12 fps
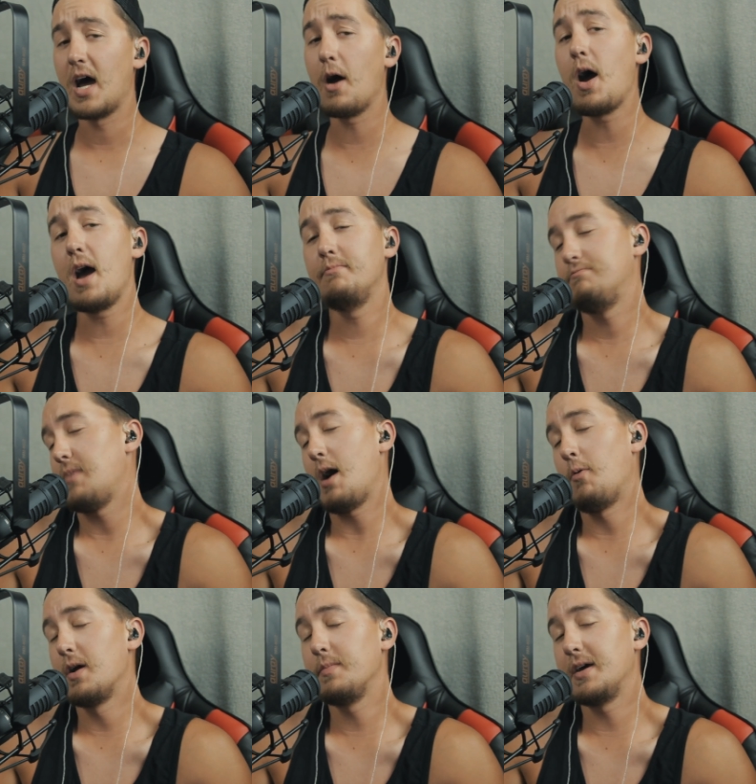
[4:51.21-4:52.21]
I I, I
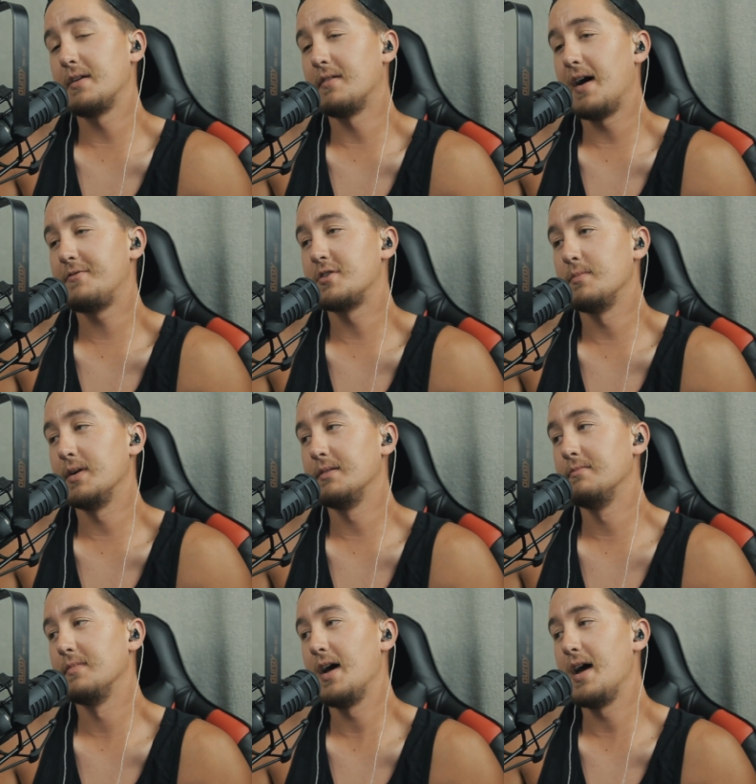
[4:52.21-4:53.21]
want to begin live
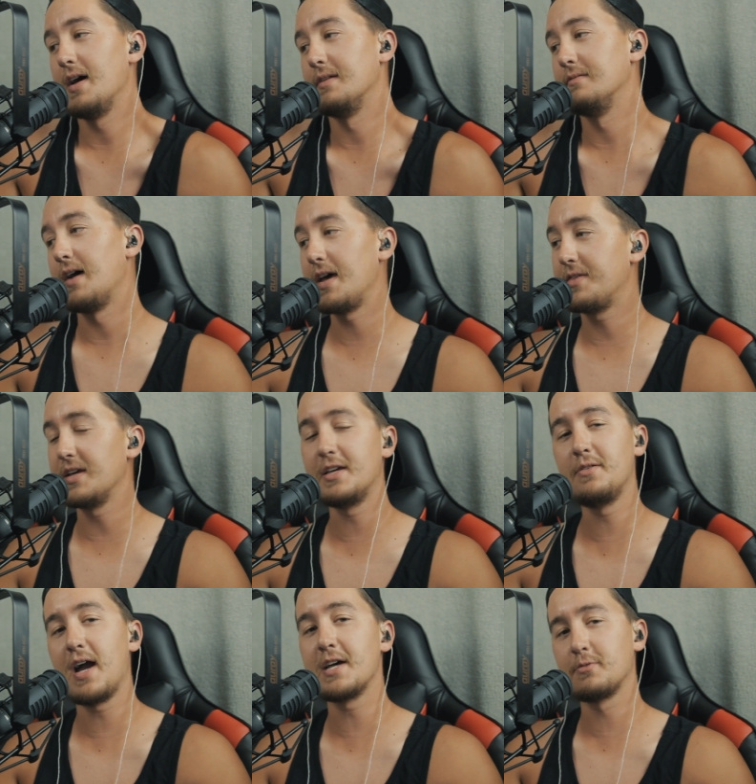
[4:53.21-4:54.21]
streaming, and I think
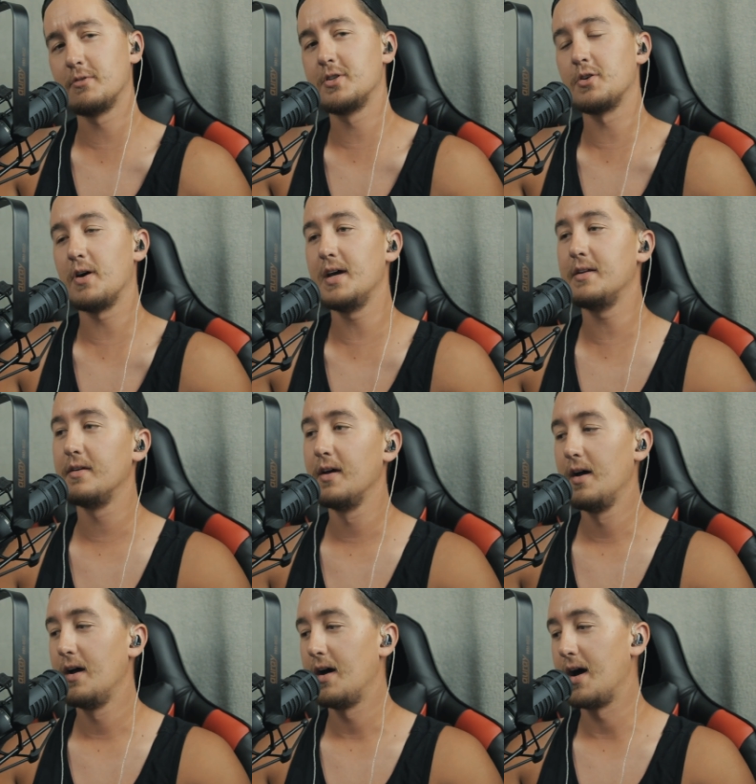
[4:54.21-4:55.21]
you guys will enjoy it.
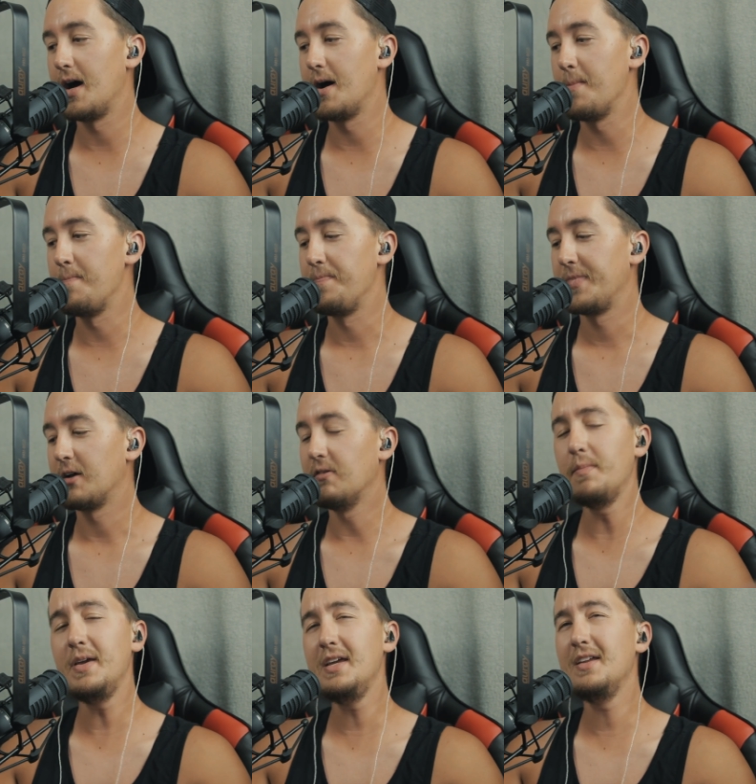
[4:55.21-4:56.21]
Um,
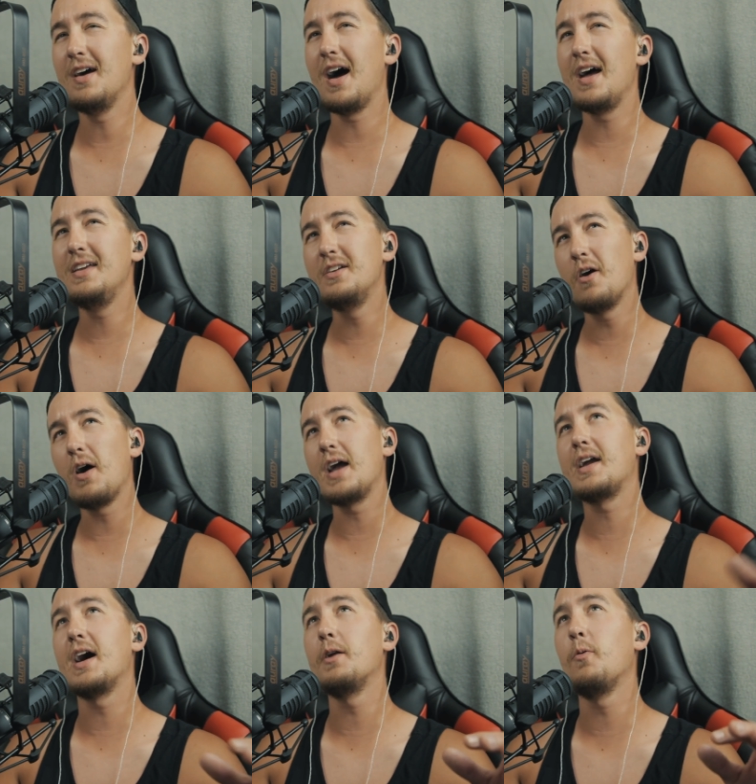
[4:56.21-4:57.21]
let me, you know, I
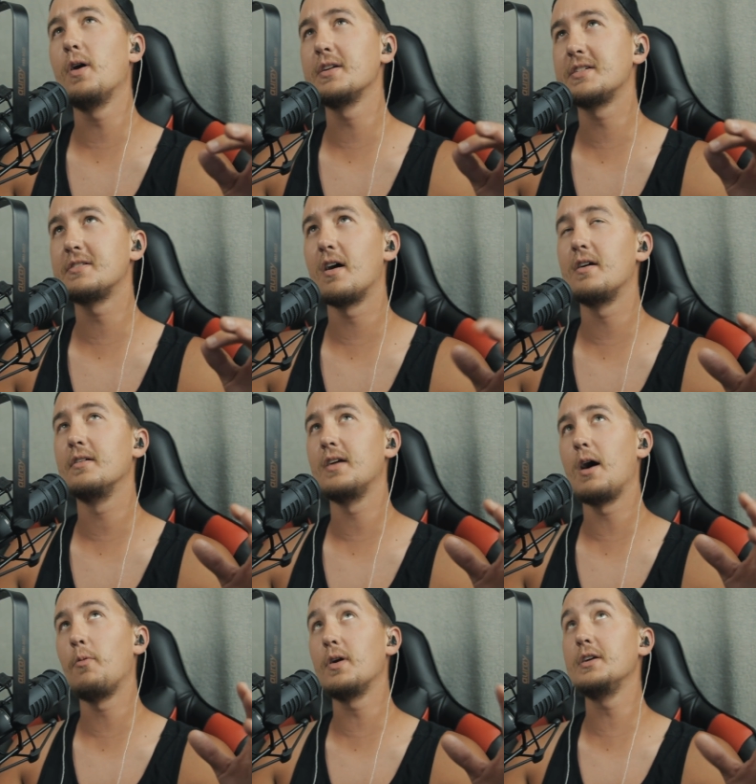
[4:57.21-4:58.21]
kind of want to start.
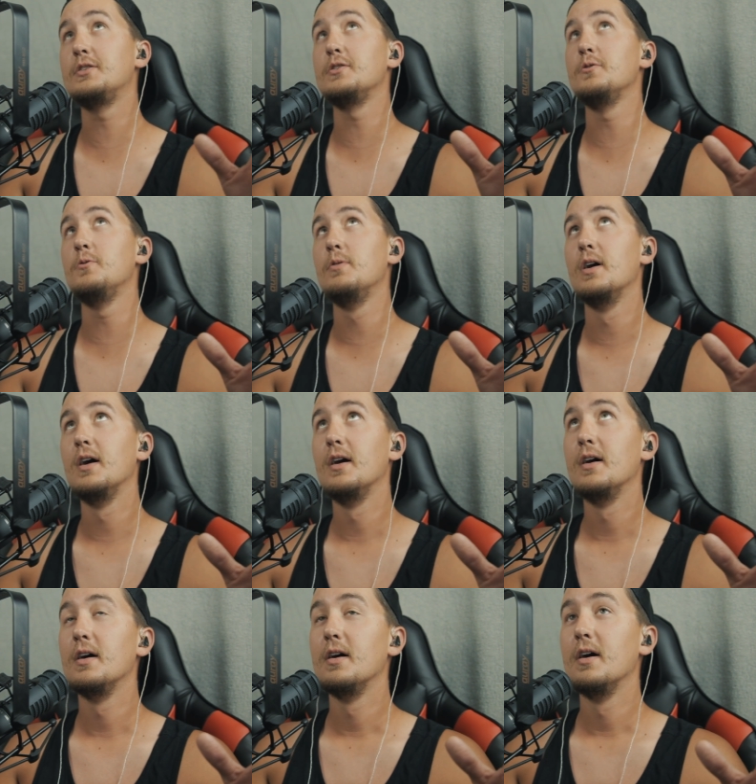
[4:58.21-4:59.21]
I want to do.
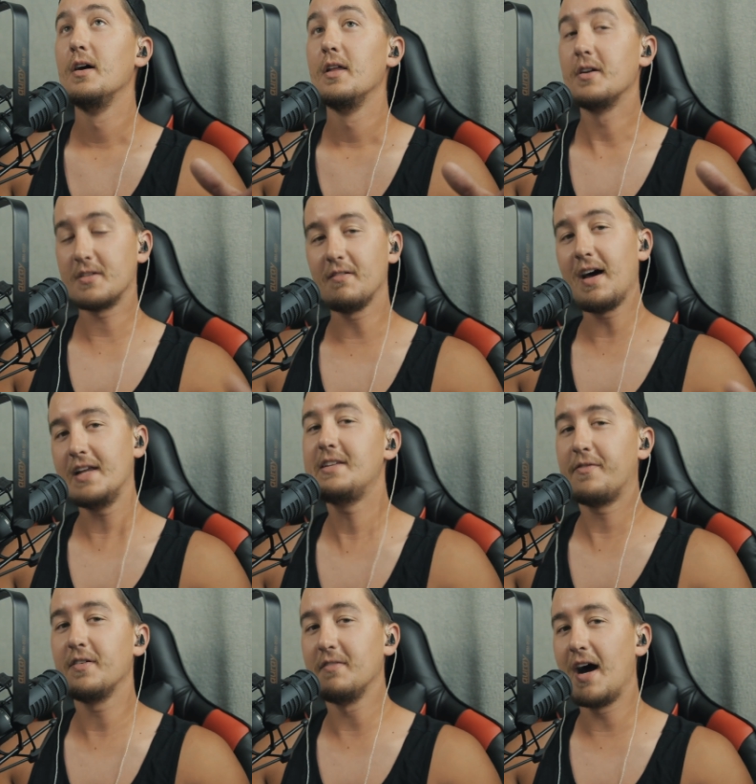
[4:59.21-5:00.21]
There's a lot of
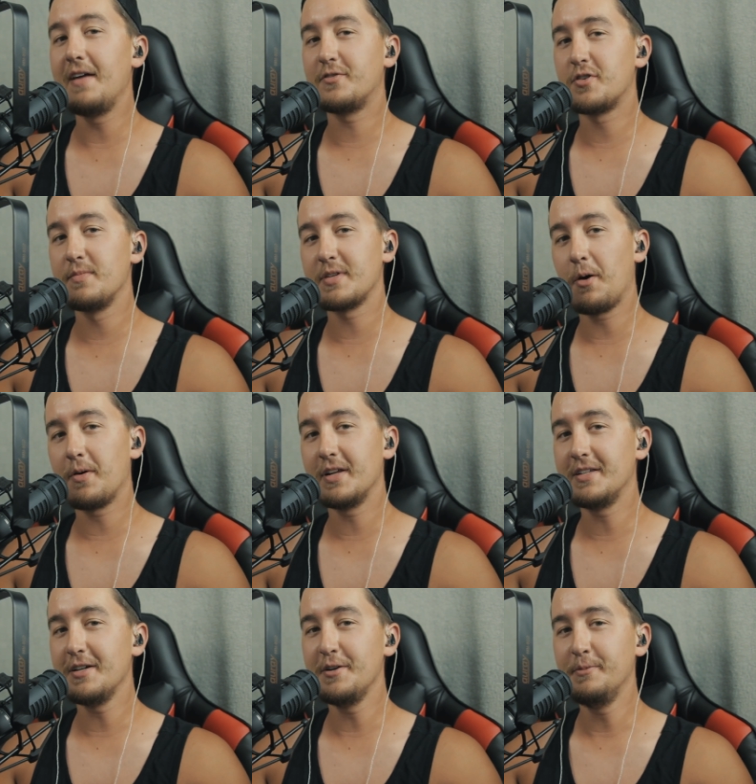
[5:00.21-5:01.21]
different live streams I want
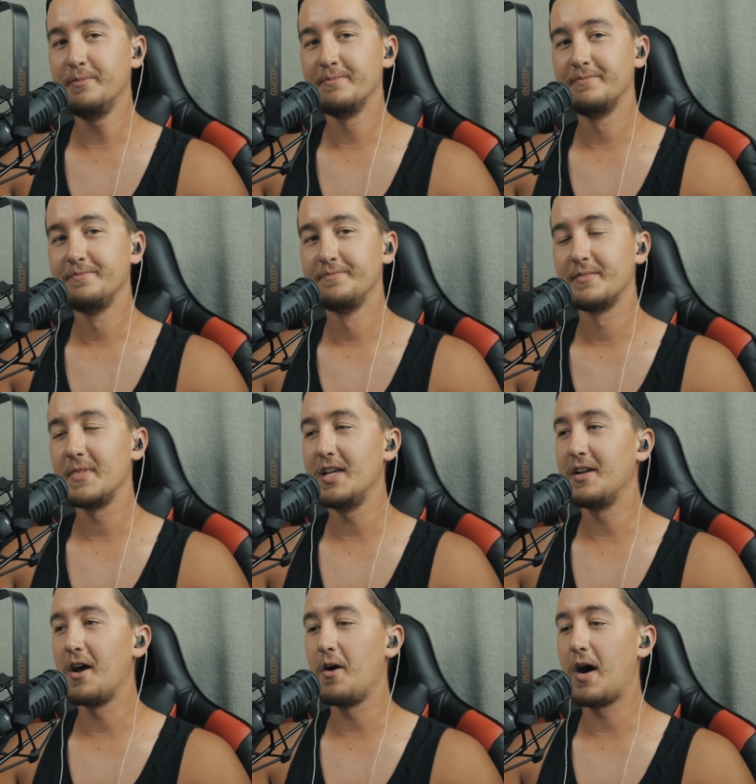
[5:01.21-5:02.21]
to do
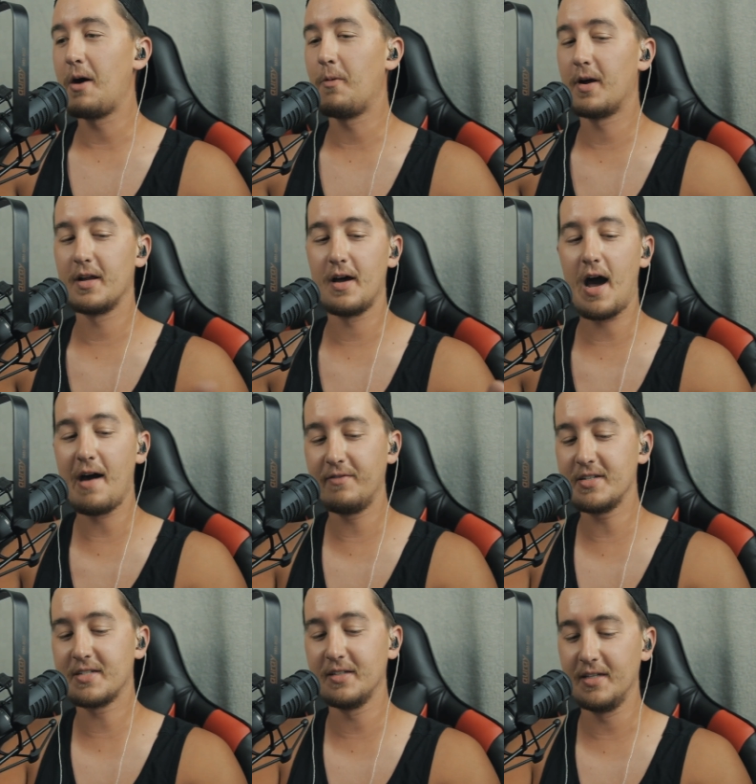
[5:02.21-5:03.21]
you know, I want to
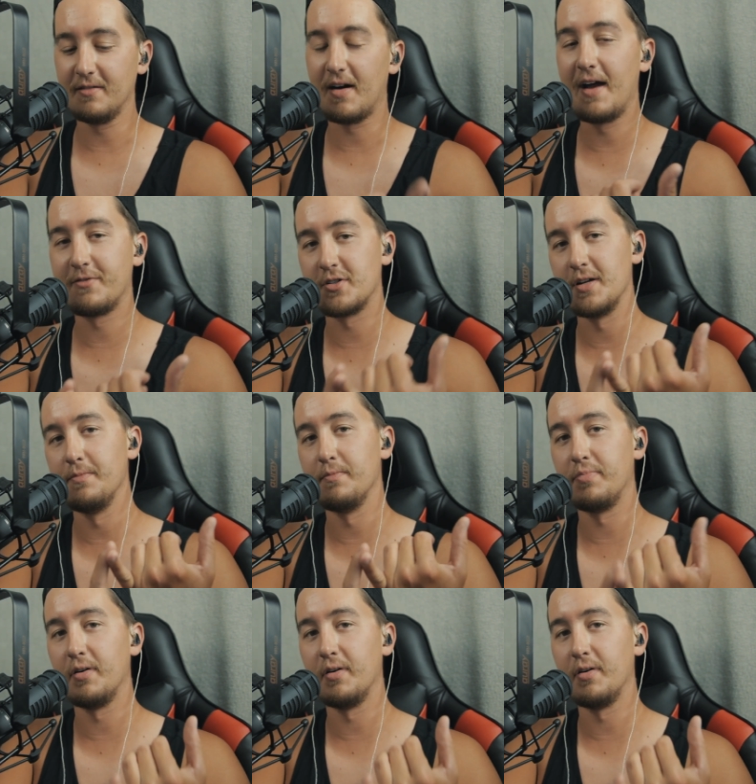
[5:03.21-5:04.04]
obviously live stream